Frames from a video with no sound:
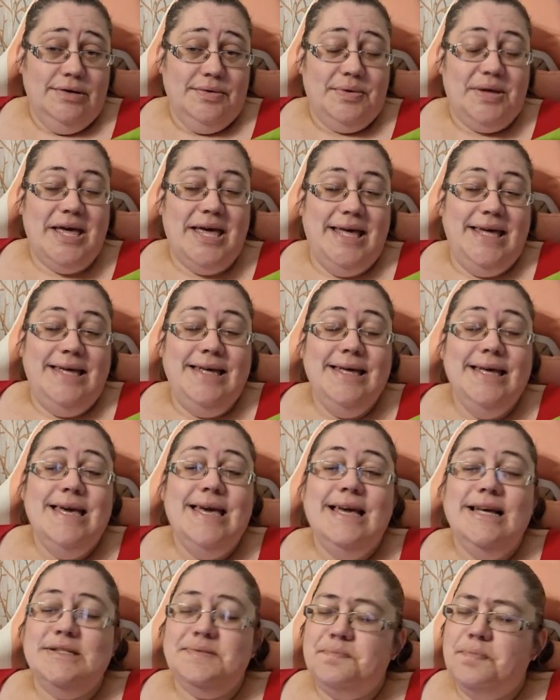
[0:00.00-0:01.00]
Okay?
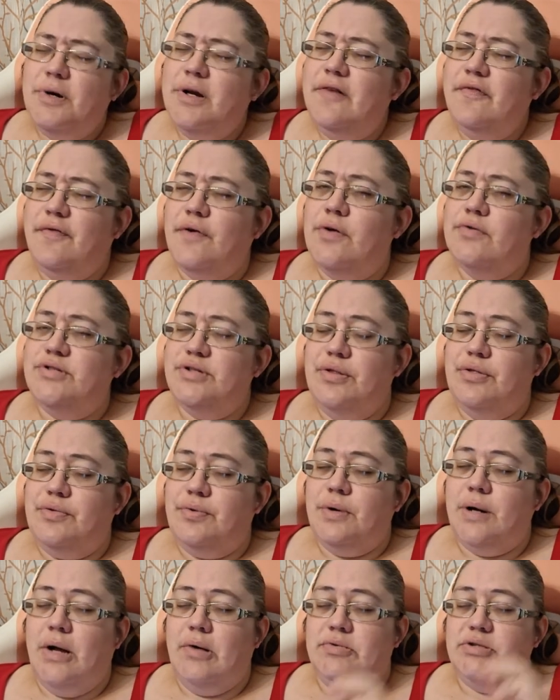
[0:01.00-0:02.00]
It's pretty frozen
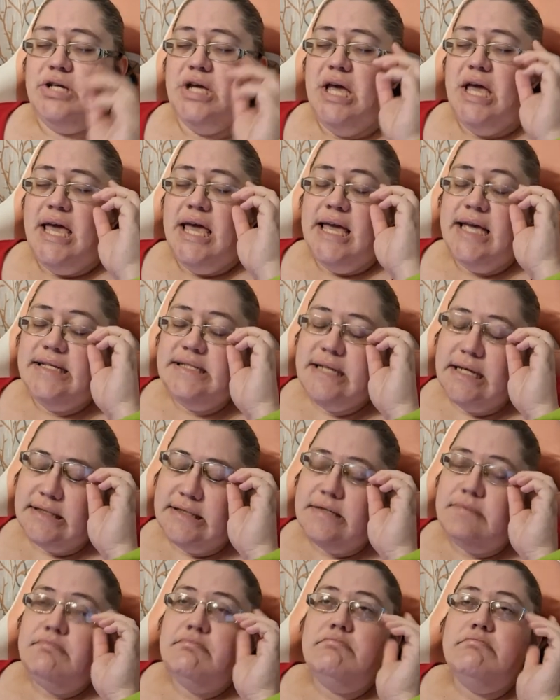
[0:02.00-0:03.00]
throughout. It
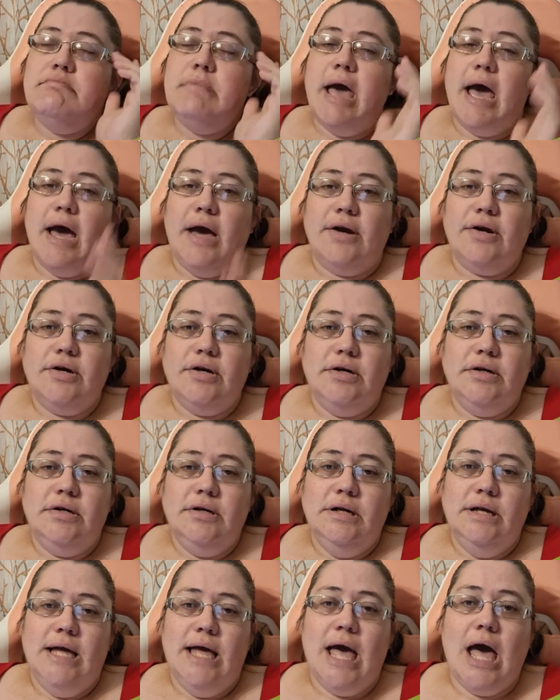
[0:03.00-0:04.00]
doesn't matter
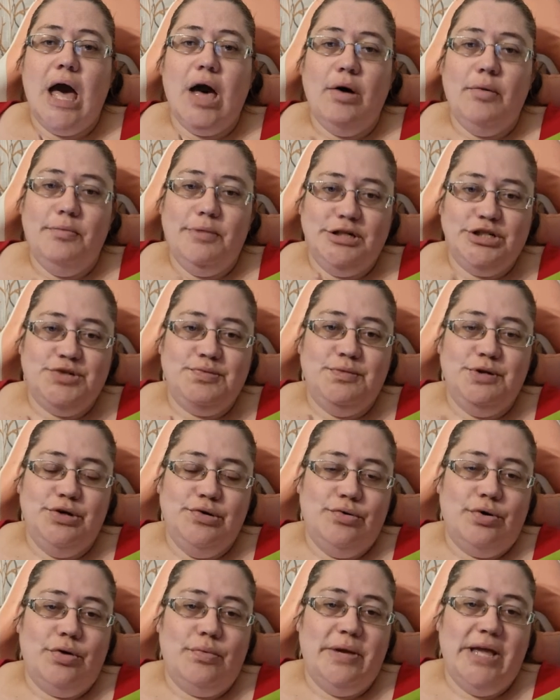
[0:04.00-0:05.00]
how much
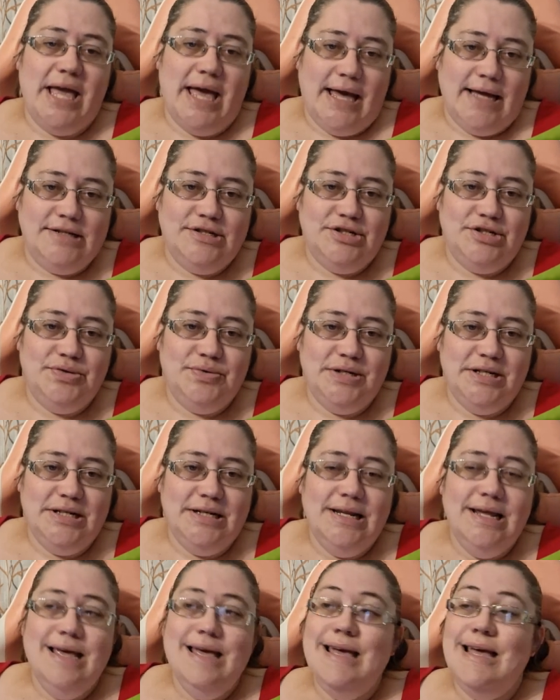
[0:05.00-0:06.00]
manure we add to it.
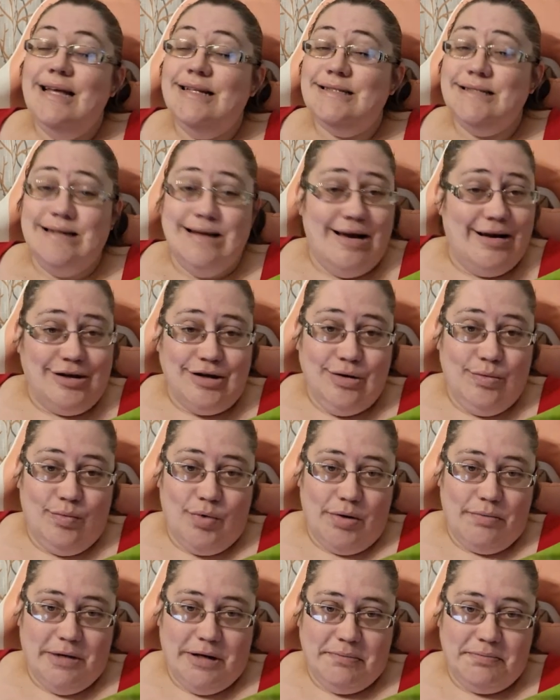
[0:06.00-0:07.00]
It's not going to
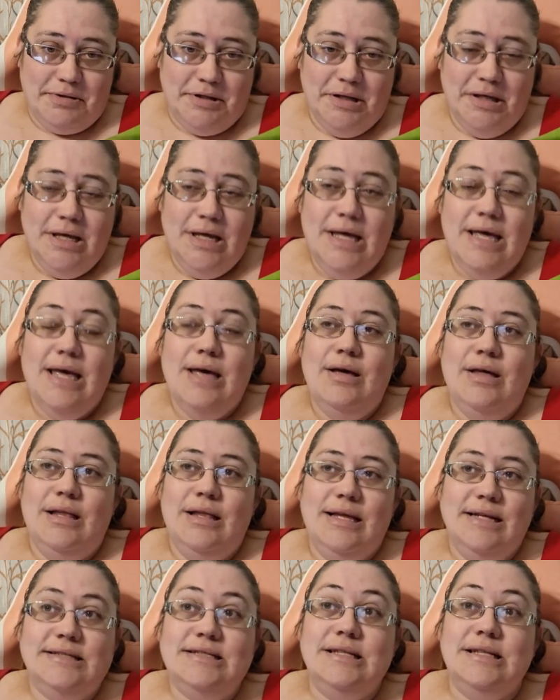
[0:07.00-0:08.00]
warm up.
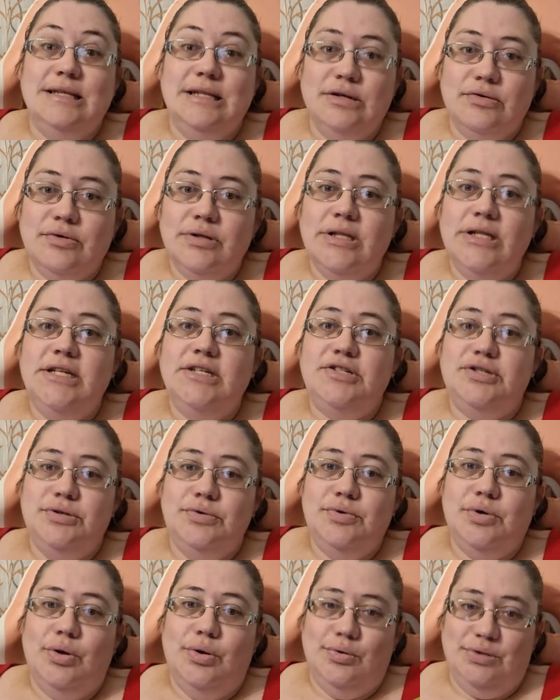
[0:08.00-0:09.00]
It's literally
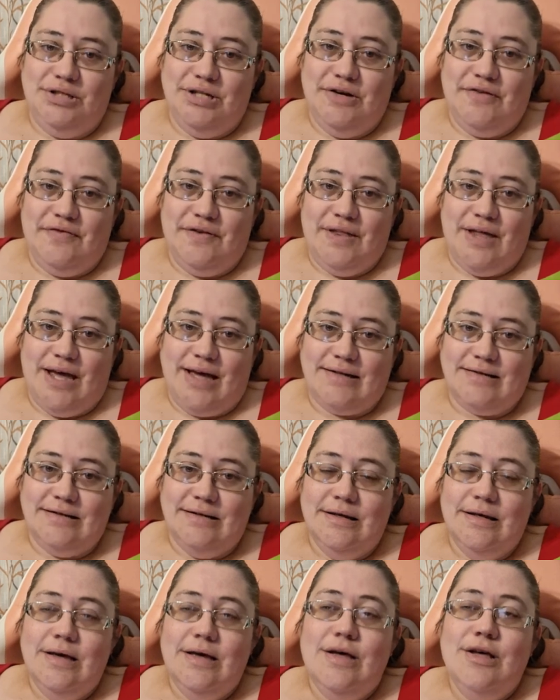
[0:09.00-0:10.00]
too cold here for that.
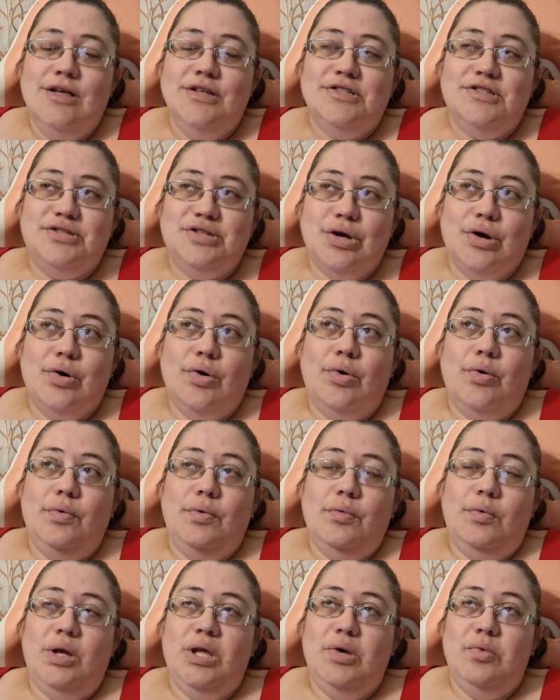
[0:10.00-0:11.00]
So
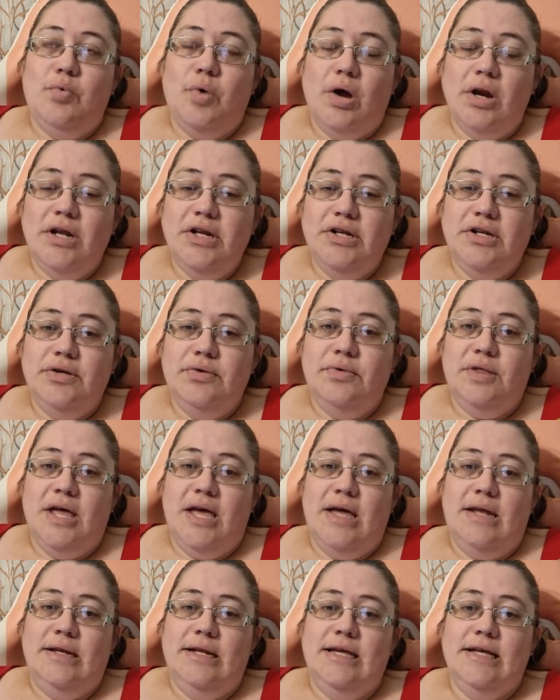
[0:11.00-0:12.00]
what you want to do
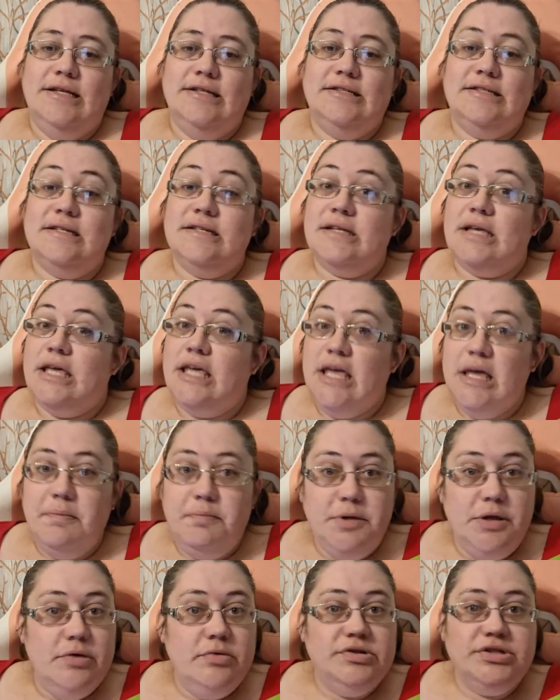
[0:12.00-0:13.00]
then is
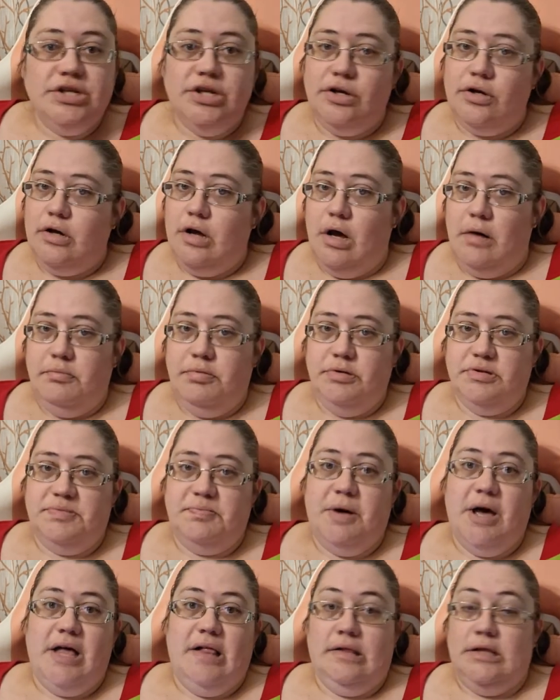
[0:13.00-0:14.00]
keep using your compost
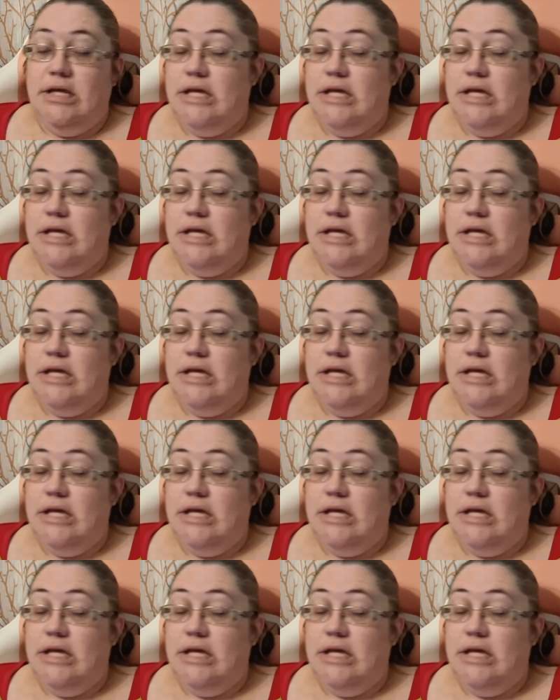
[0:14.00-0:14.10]
pile.